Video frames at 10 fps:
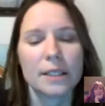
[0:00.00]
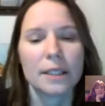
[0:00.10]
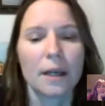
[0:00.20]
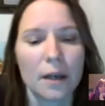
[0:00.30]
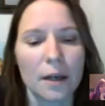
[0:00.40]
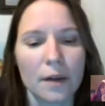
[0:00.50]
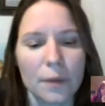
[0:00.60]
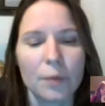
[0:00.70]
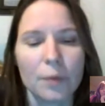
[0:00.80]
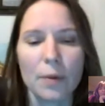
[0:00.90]
your idea
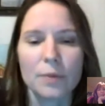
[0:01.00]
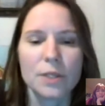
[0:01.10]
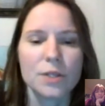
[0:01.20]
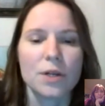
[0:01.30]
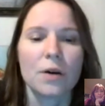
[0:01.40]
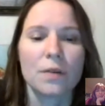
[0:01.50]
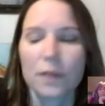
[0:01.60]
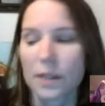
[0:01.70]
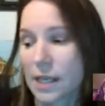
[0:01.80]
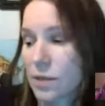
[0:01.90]
of the problem to
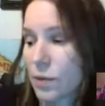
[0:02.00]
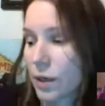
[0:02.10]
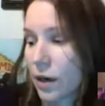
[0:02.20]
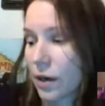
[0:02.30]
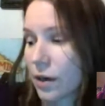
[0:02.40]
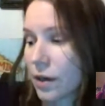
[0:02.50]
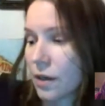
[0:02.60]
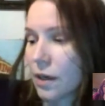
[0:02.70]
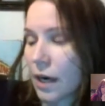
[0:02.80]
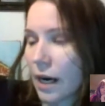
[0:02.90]
solve, because that's what
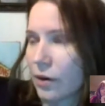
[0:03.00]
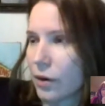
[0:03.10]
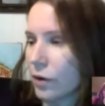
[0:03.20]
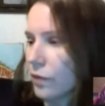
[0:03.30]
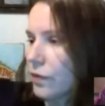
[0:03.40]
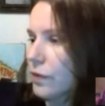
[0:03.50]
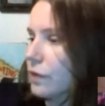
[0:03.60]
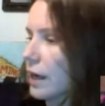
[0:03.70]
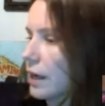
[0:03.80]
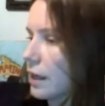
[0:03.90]
I don't know if
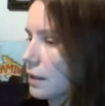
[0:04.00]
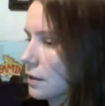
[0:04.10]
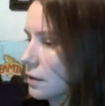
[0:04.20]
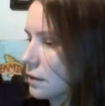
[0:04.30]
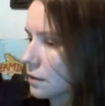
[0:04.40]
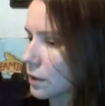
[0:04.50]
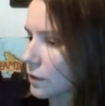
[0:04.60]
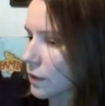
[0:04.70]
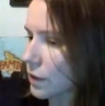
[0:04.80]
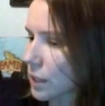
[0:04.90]
you've read, whatever
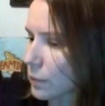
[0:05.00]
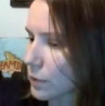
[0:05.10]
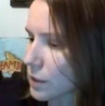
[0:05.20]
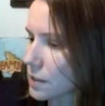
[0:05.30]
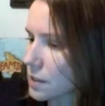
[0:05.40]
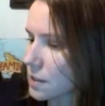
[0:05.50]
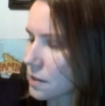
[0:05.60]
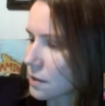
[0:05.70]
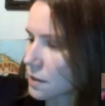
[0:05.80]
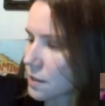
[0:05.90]
our chapter is,
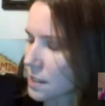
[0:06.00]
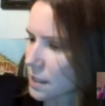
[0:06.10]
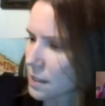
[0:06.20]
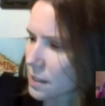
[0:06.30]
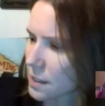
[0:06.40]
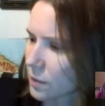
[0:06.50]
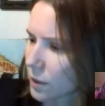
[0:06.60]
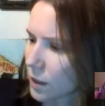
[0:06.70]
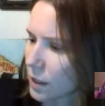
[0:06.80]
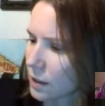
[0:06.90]
6, is it we're
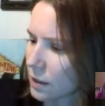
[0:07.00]
on?